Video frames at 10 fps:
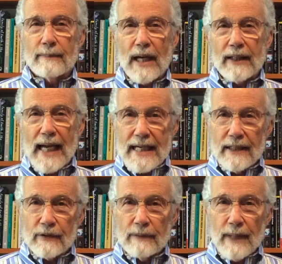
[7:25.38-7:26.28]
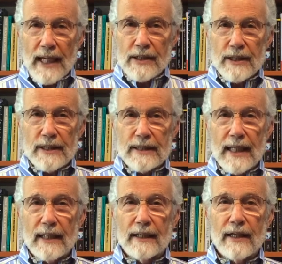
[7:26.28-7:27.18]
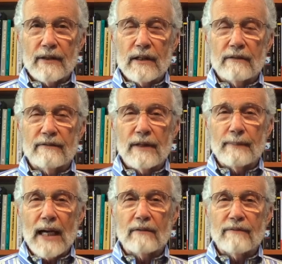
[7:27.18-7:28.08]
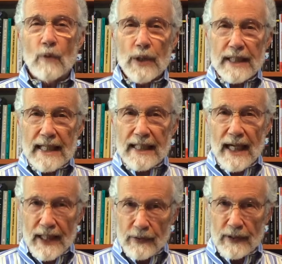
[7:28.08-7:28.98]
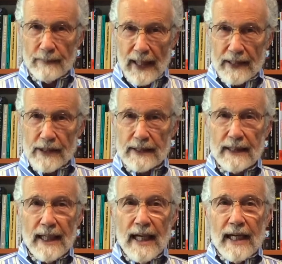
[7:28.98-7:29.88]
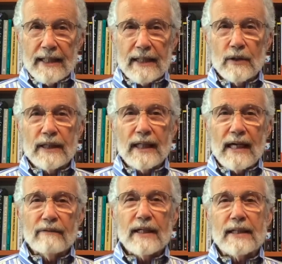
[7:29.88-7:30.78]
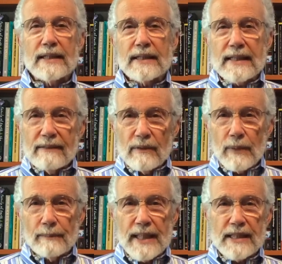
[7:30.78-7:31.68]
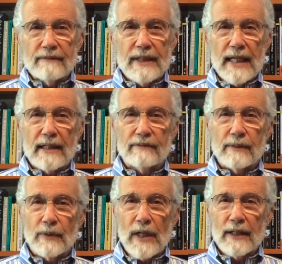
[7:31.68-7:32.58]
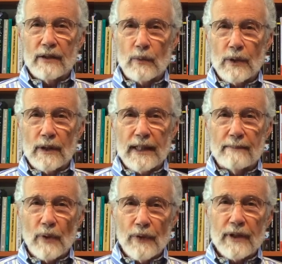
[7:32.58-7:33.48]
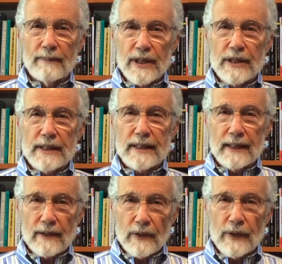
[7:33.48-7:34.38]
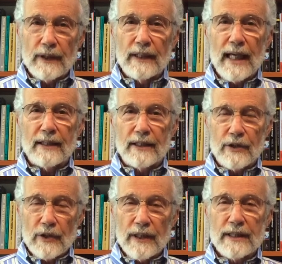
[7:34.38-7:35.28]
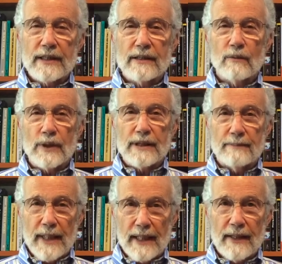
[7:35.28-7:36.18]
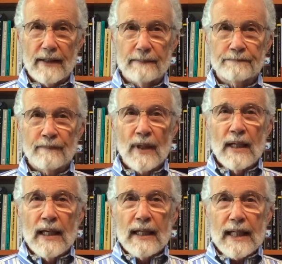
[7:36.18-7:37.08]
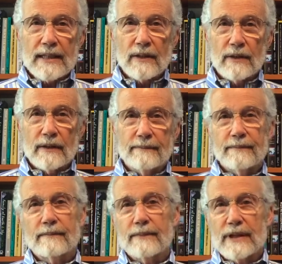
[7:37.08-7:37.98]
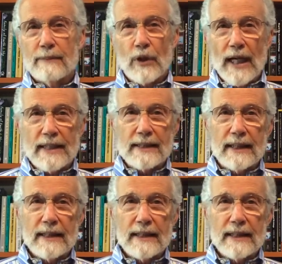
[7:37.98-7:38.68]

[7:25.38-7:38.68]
about 800 pages and another of about 1,400 pages. They looked at every conceivable piece of data from around the world, and both commissions concluded that deterrence was a myth. Koestler summarized